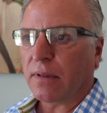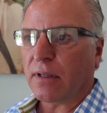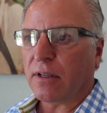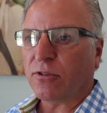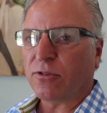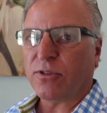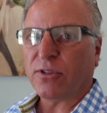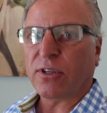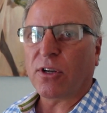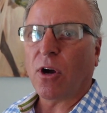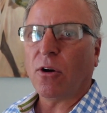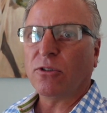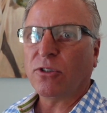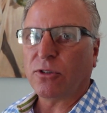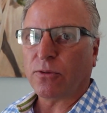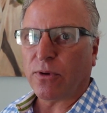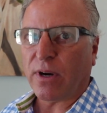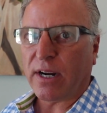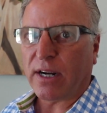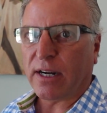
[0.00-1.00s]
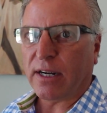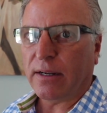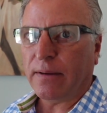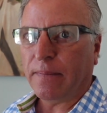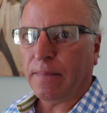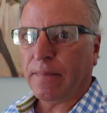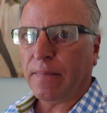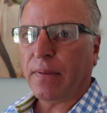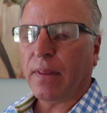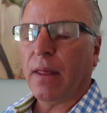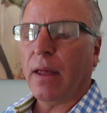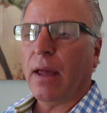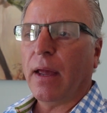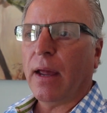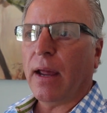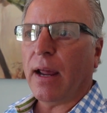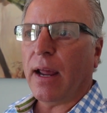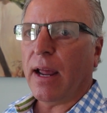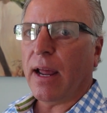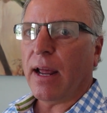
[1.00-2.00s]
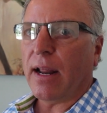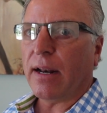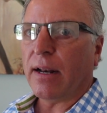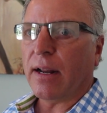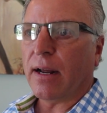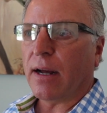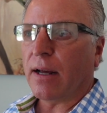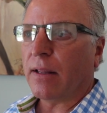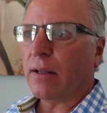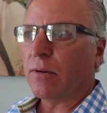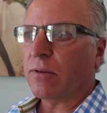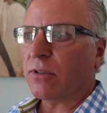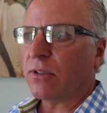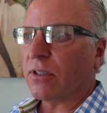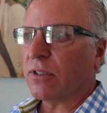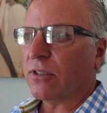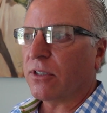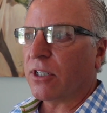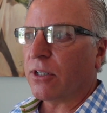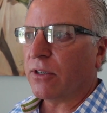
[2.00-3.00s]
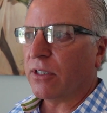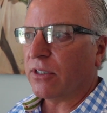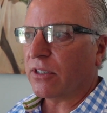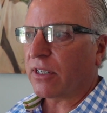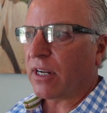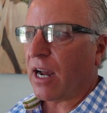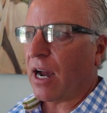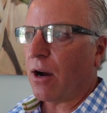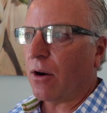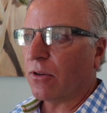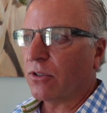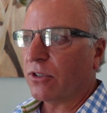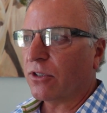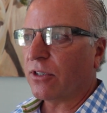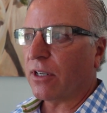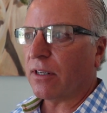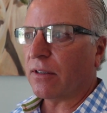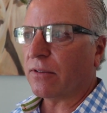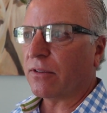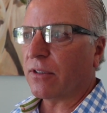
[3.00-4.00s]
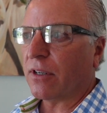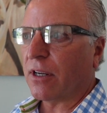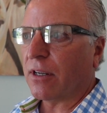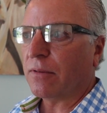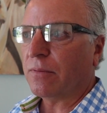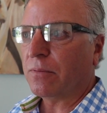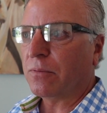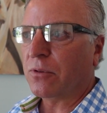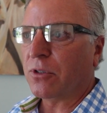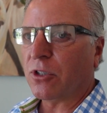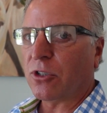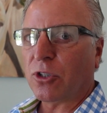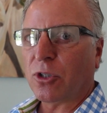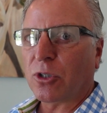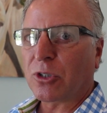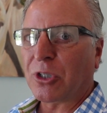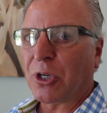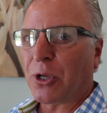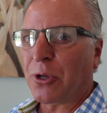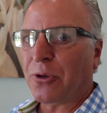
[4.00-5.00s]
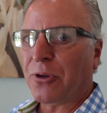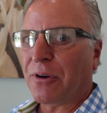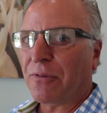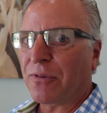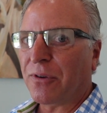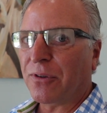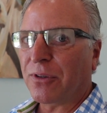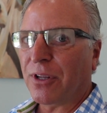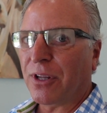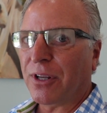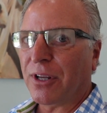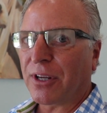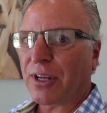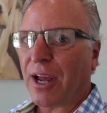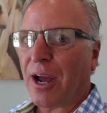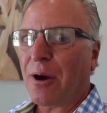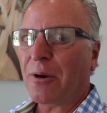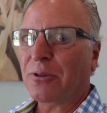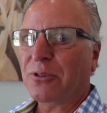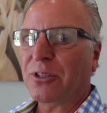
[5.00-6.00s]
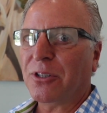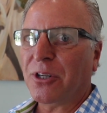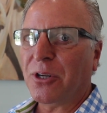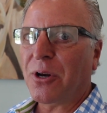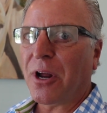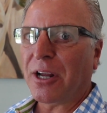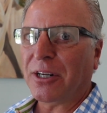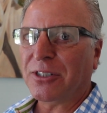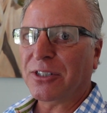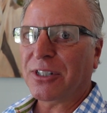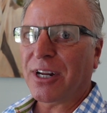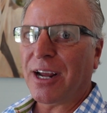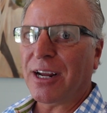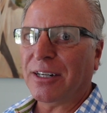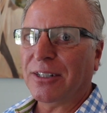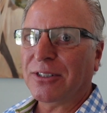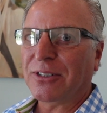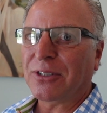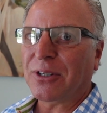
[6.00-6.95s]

This was in Costa Rica, and there was a series of cows that just looked a little different than the cows in the United States.